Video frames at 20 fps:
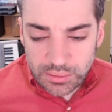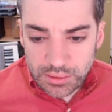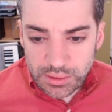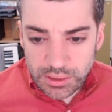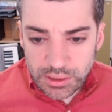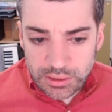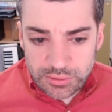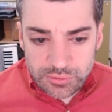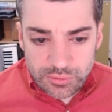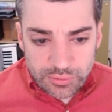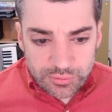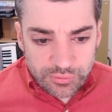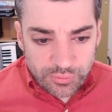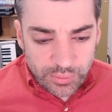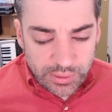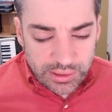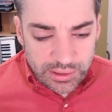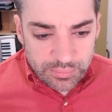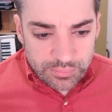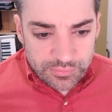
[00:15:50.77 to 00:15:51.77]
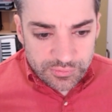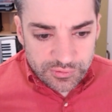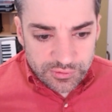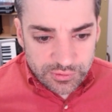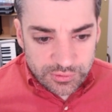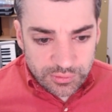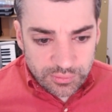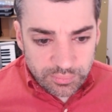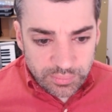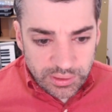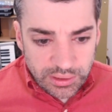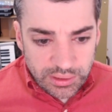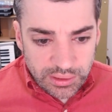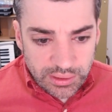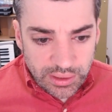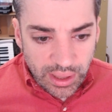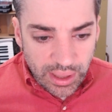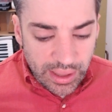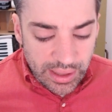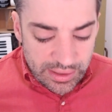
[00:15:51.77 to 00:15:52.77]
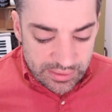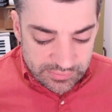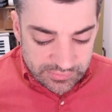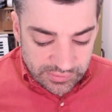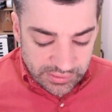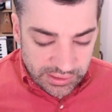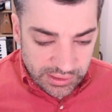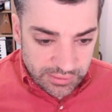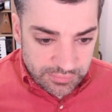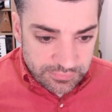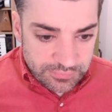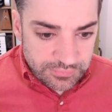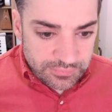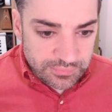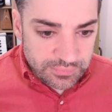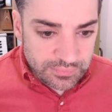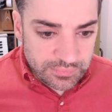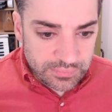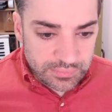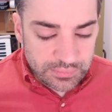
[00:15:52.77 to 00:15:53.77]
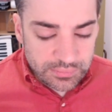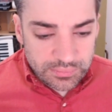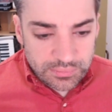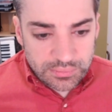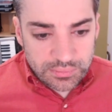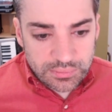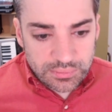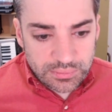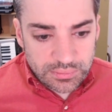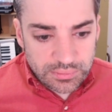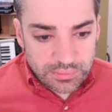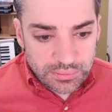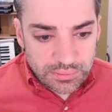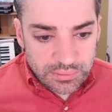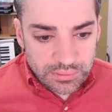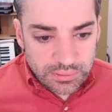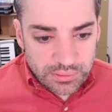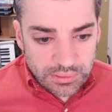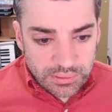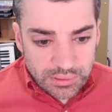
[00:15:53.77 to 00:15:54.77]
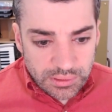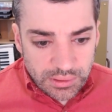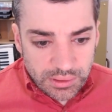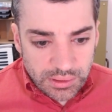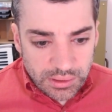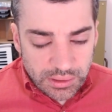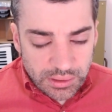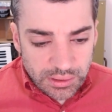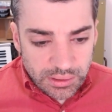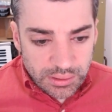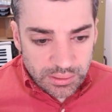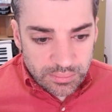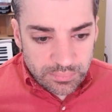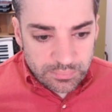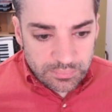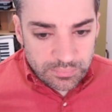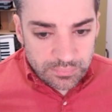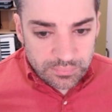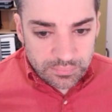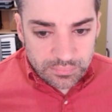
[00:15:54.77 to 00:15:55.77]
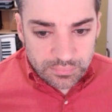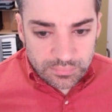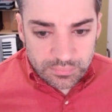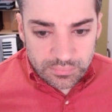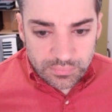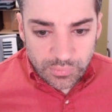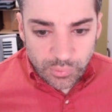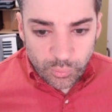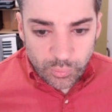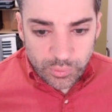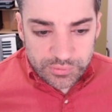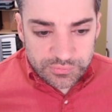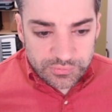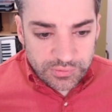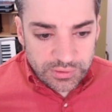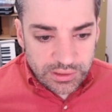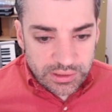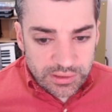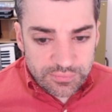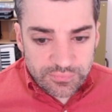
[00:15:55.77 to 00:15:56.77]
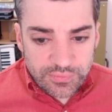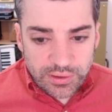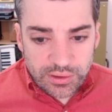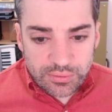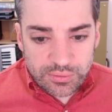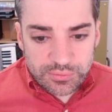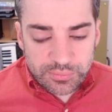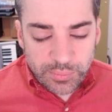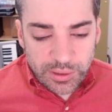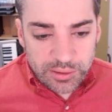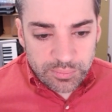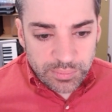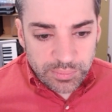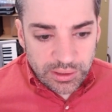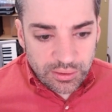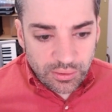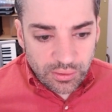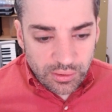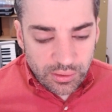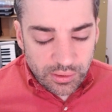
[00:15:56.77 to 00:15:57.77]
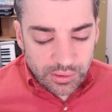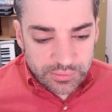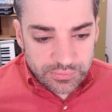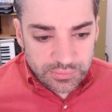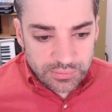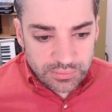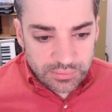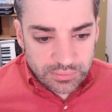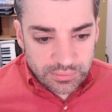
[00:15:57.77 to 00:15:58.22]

In your dreams could be as if, um, where sticky fingers might be caught.